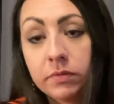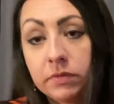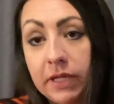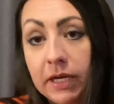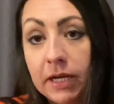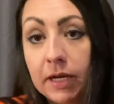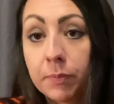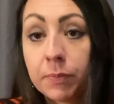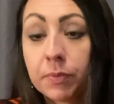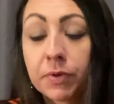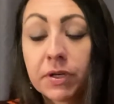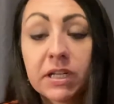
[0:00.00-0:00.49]

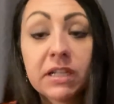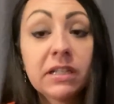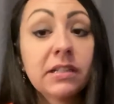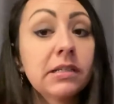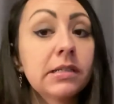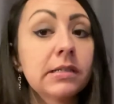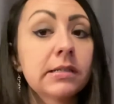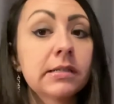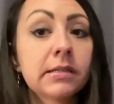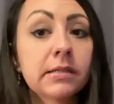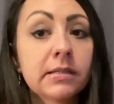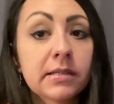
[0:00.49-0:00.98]
like a pretty
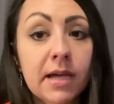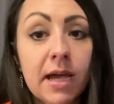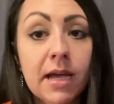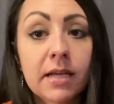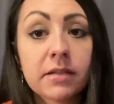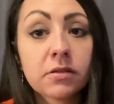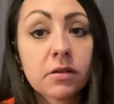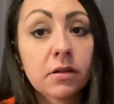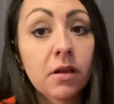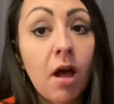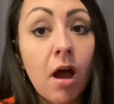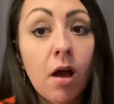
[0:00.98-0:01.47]
decent
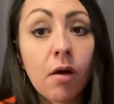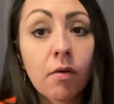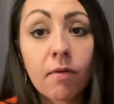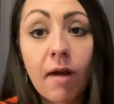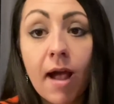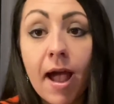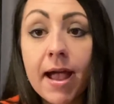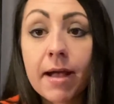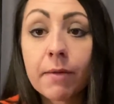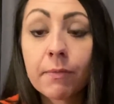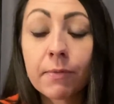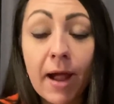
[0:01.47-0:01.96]
sized long
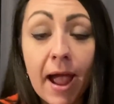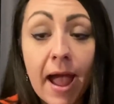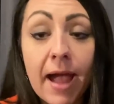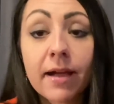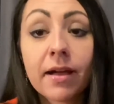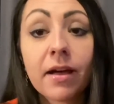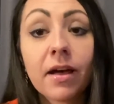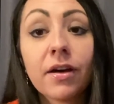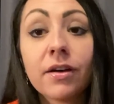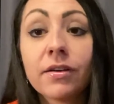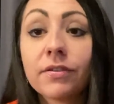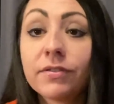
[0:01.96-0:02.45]

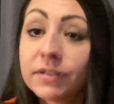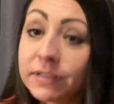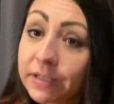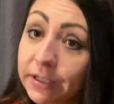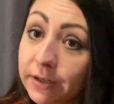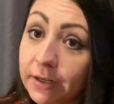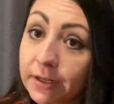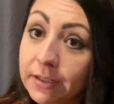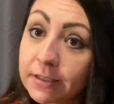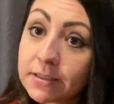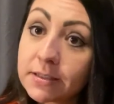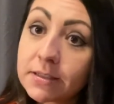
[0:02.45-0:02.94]
rack of
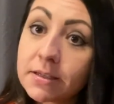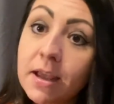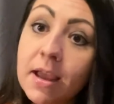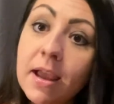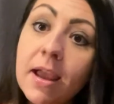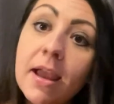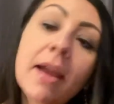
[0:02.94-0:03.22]
clearance,